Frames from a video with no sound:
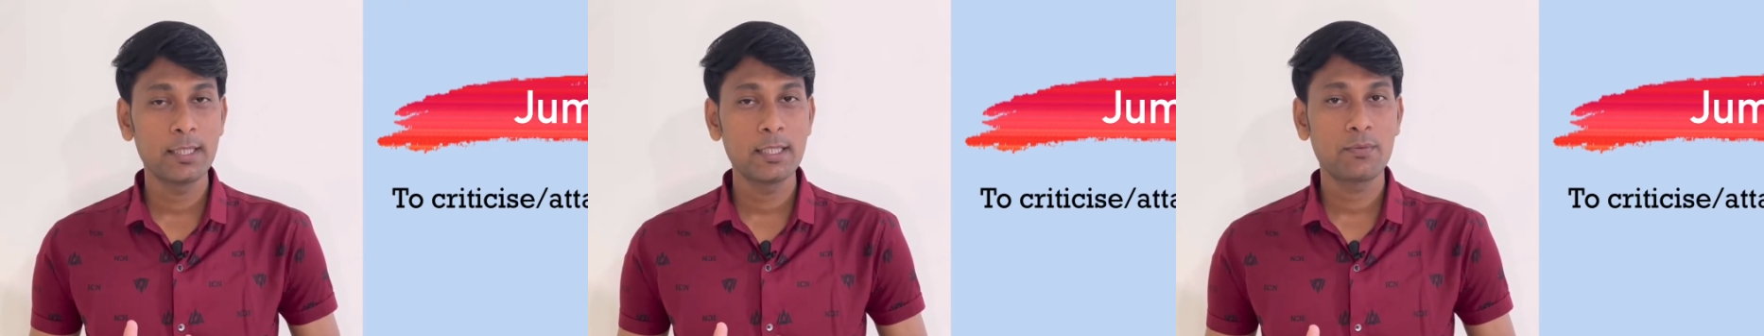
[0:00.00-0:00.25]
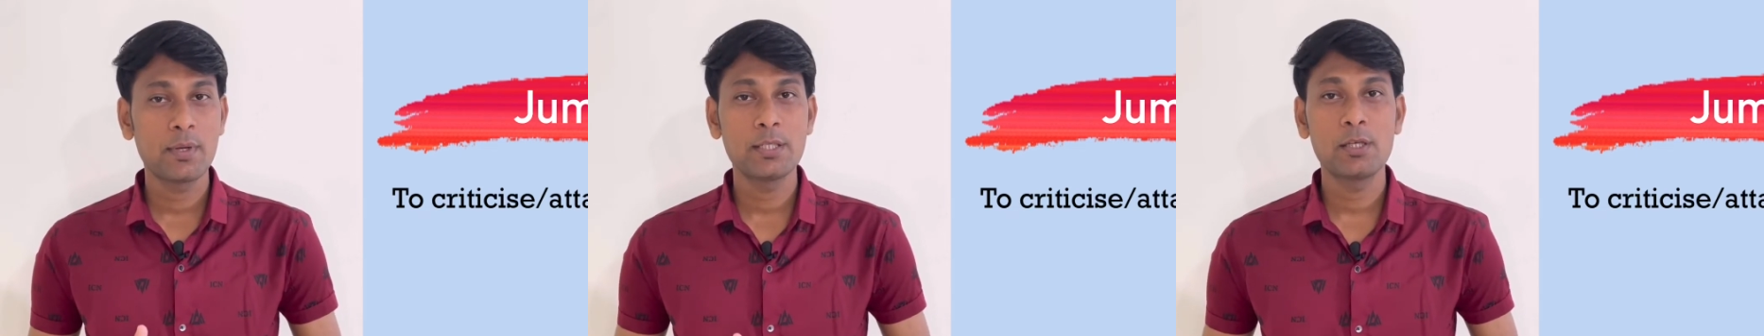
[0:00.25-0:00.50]

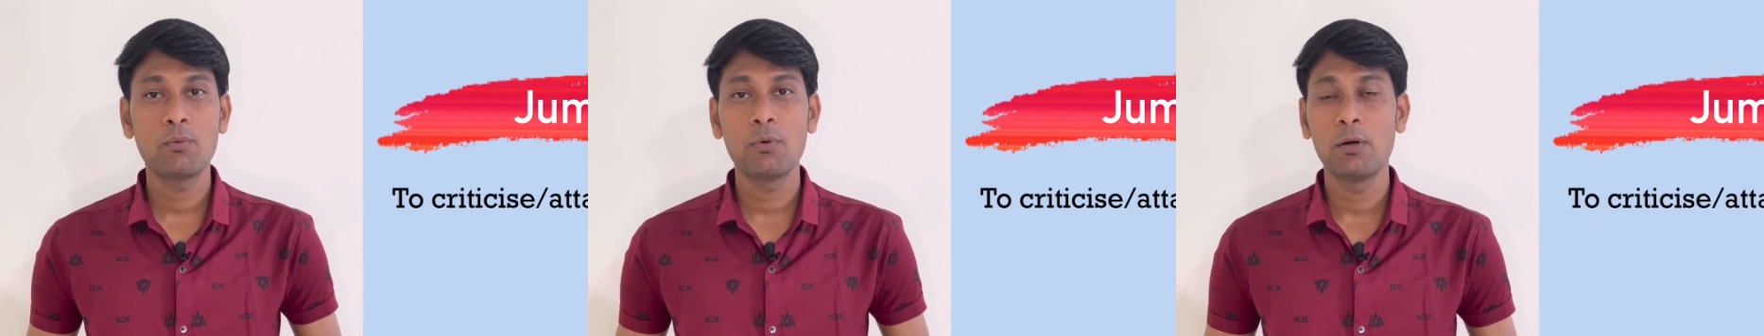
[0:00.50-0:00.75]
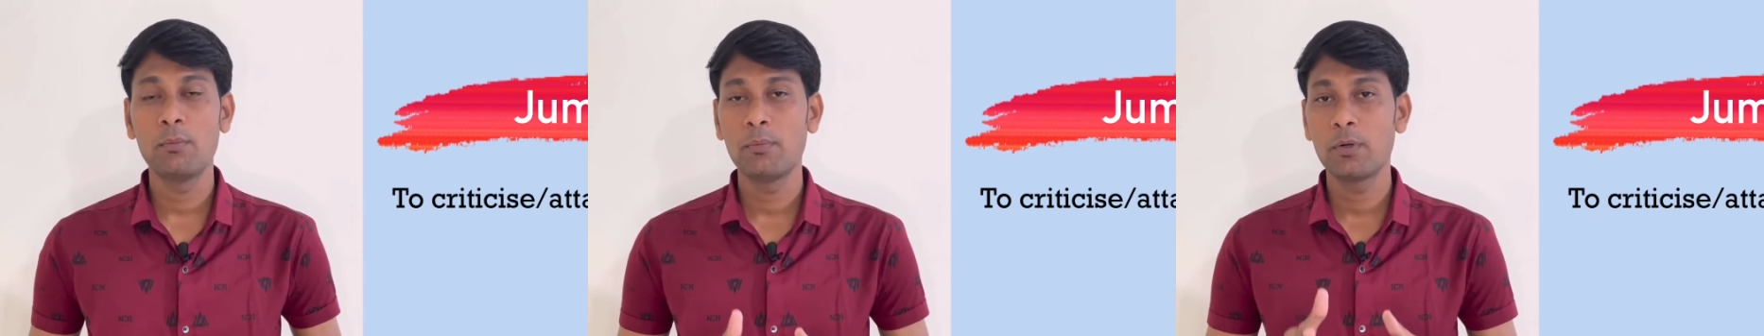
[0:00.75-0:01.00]
this phrasal
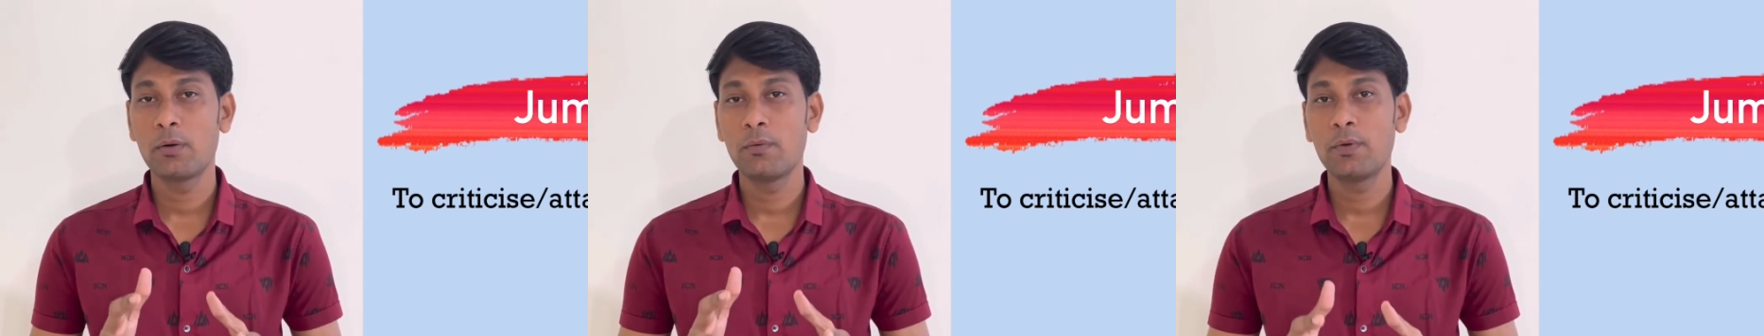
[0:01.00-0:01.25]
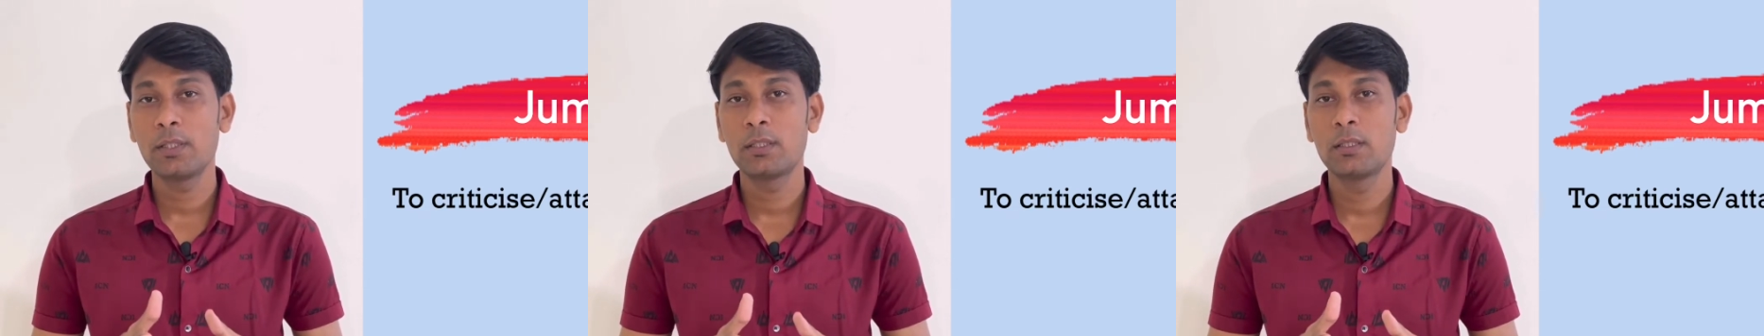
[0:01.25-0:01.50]

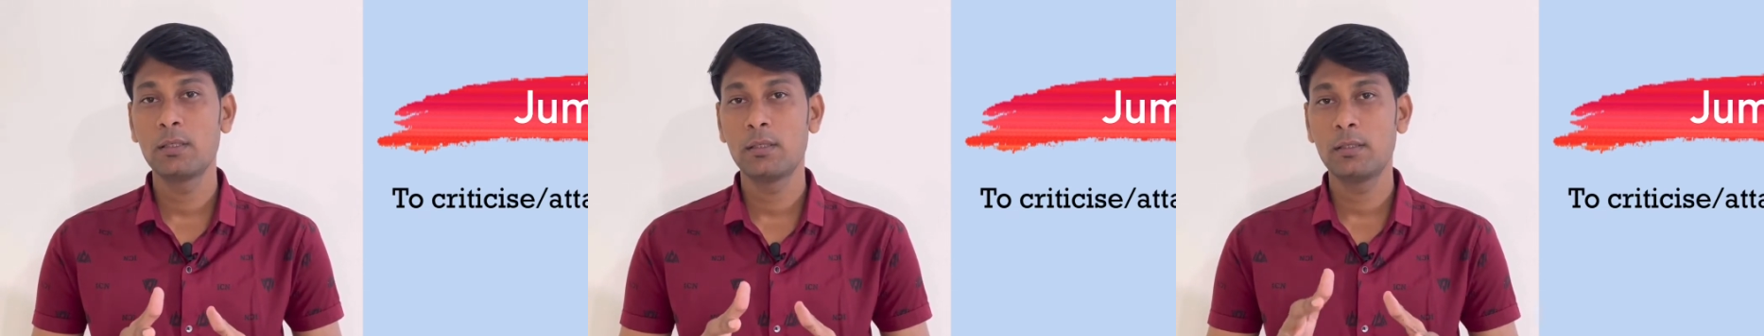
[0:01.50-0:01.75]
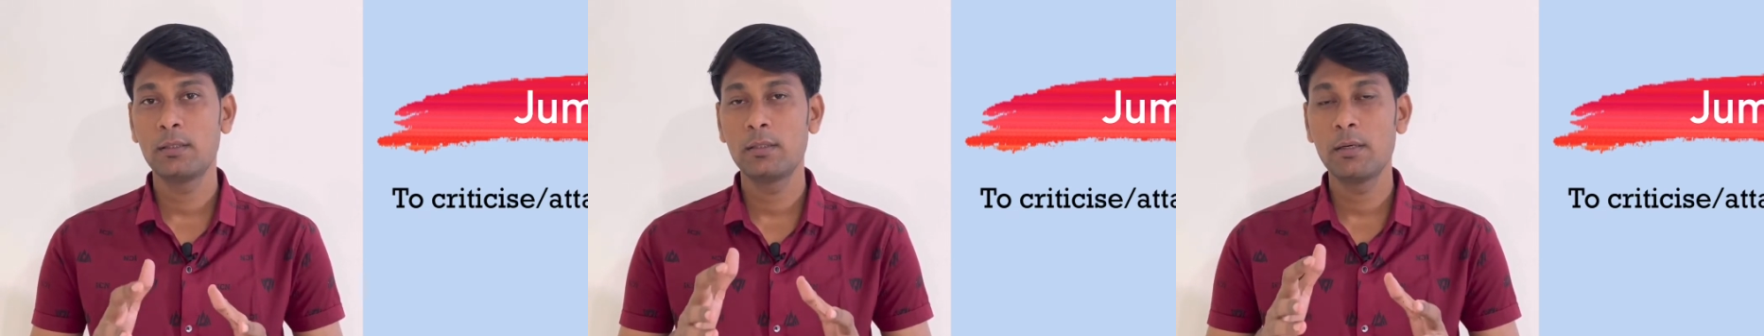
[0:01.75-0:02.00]
verb, with
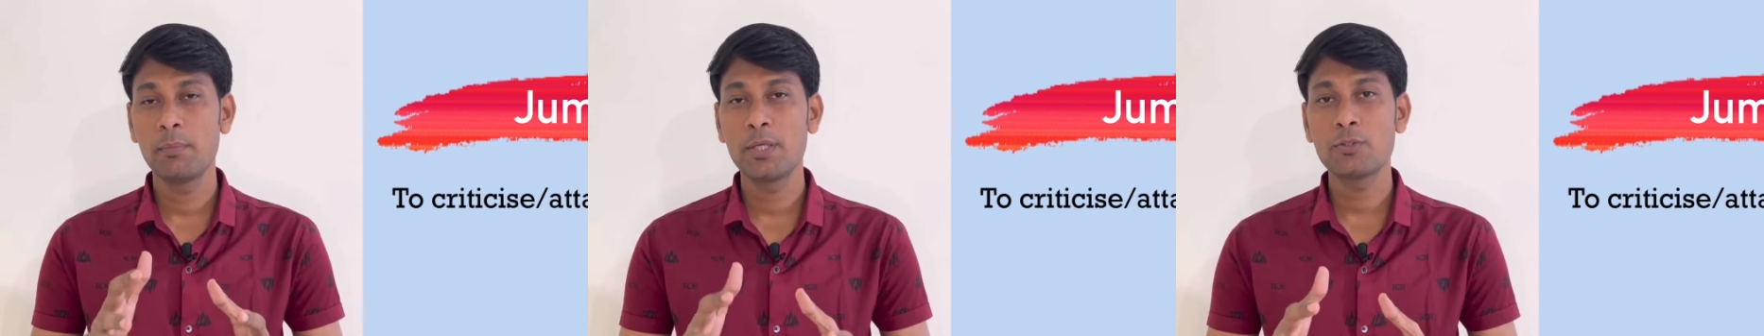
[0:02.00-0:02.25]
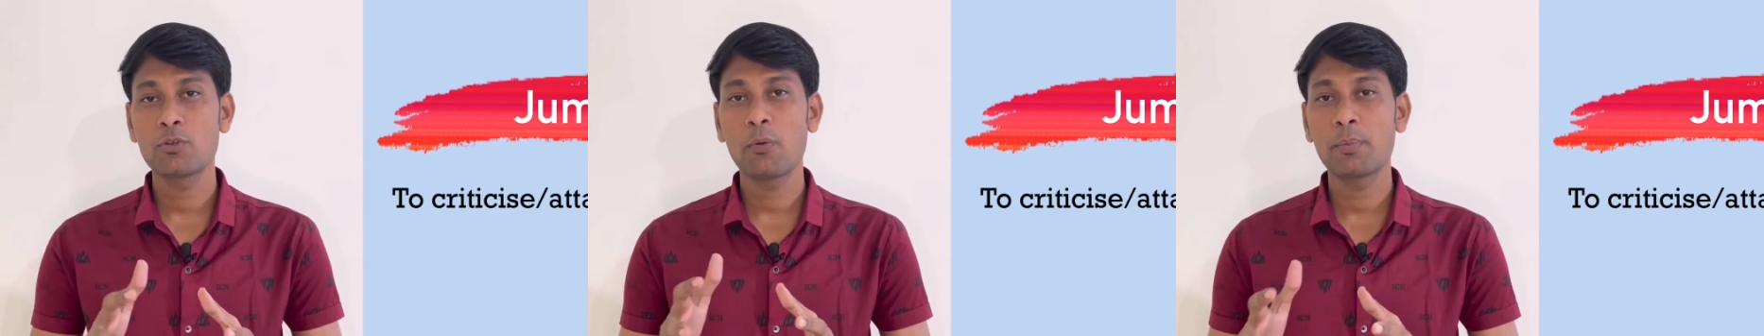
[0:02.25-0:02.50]
the
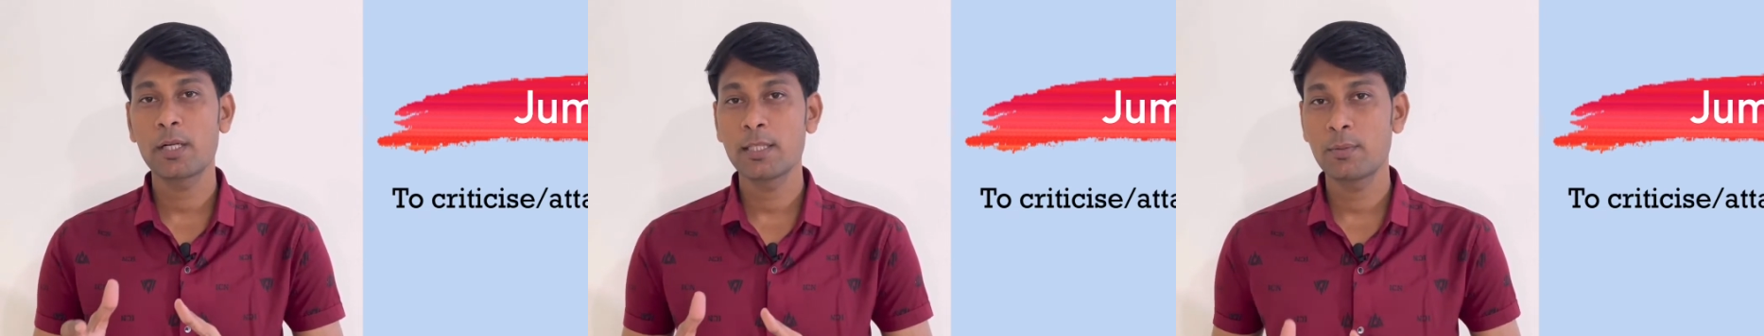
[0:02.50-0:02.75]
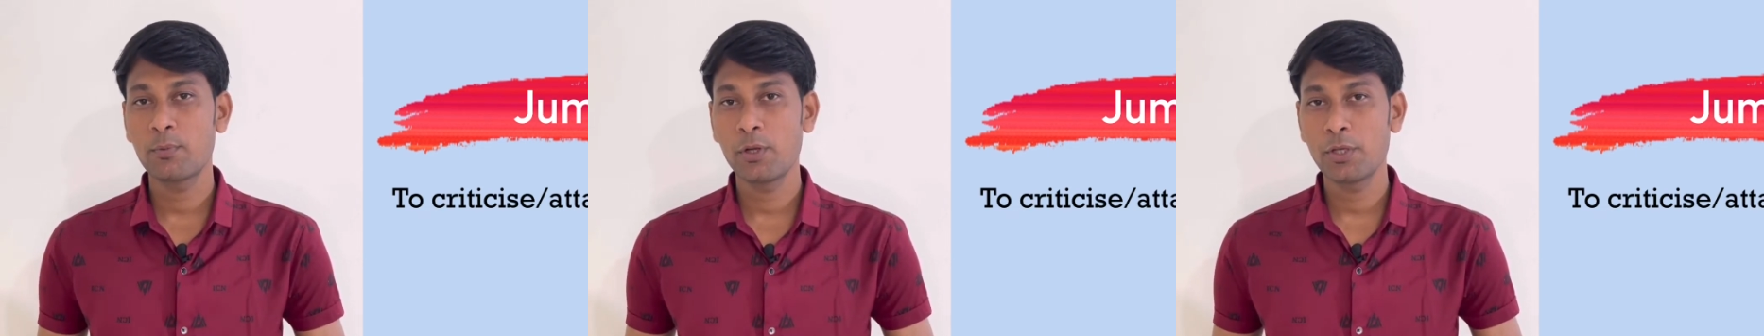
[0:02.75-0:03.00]
means of
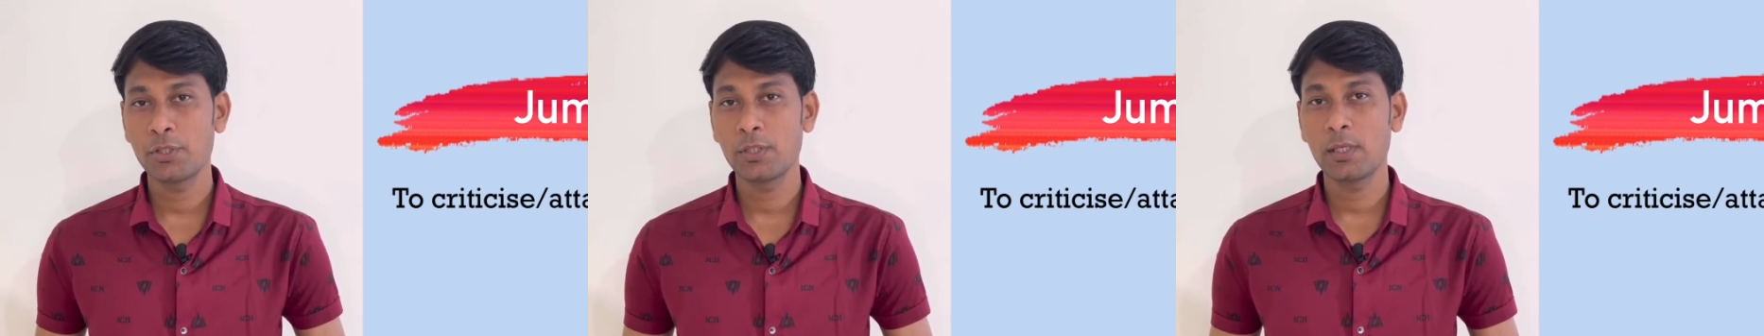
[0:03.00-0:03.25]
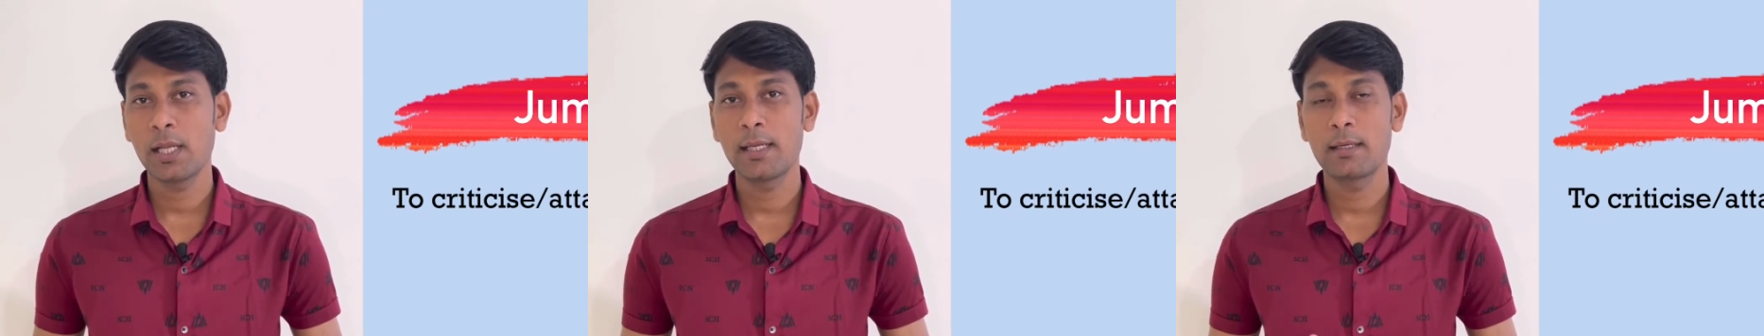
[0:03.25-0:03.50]

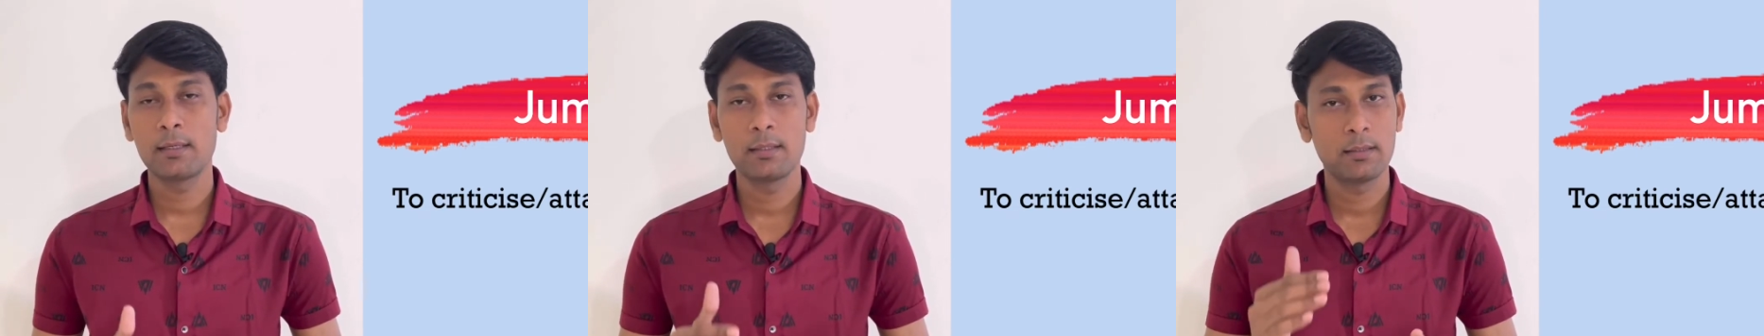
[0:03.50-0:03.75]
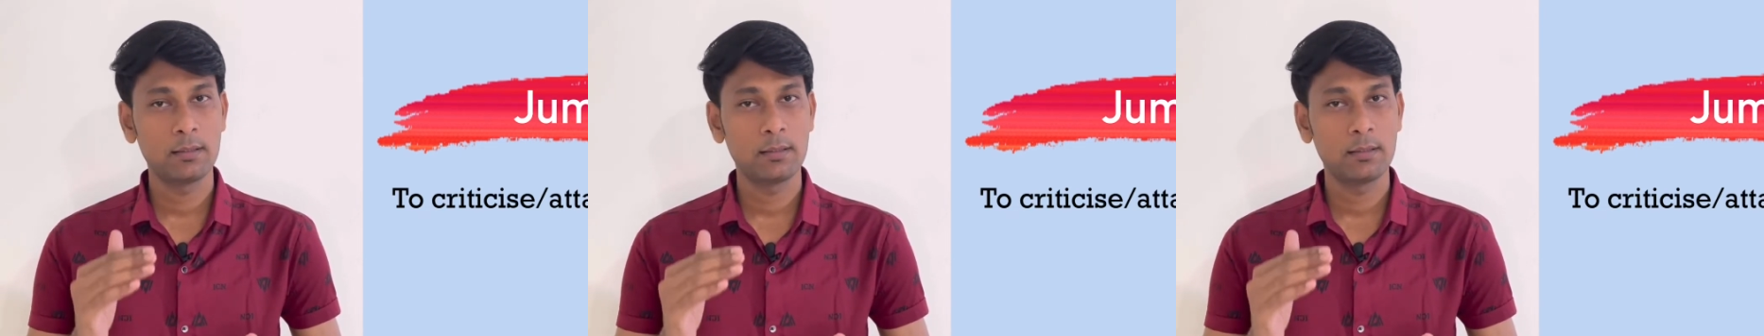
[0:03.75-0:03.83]
transportation like